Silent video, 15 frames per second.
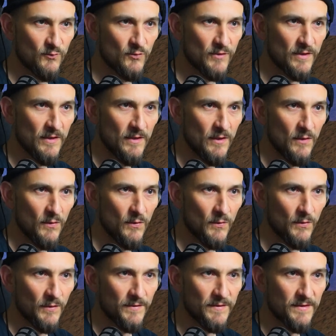the next one's
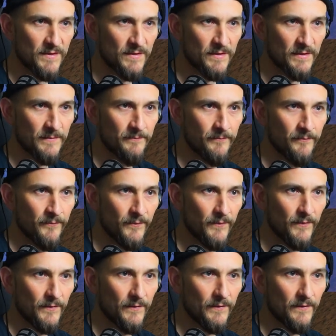already on
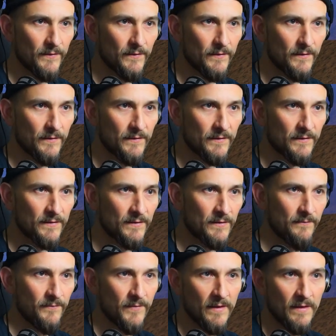the setup we
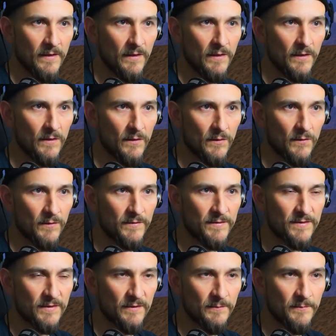just put together with
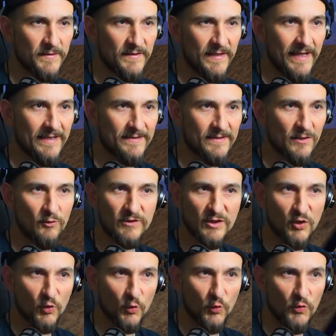3 kilograms
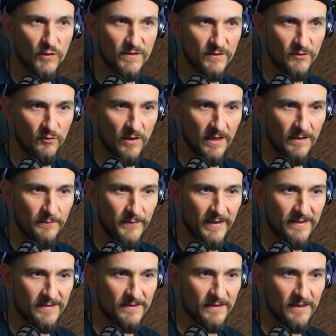fluorocarbon.
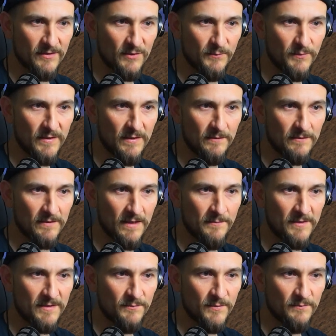That's great.
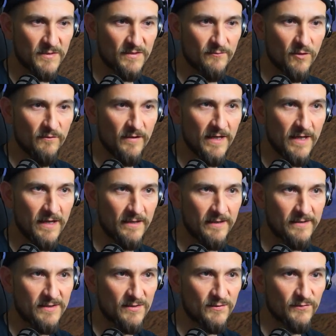Fluorocarbon
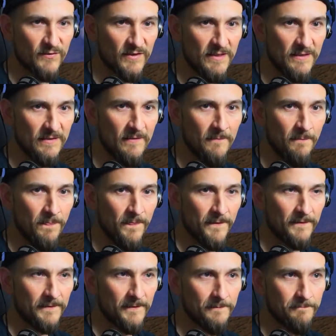works perfectly here too.
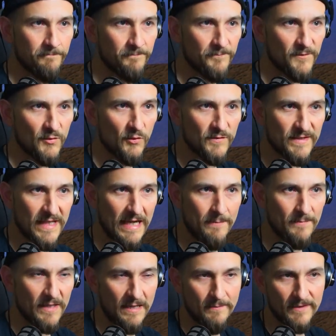Now we'll check if the
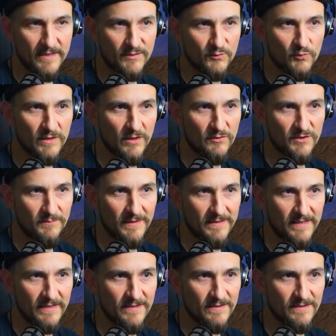fish is already on.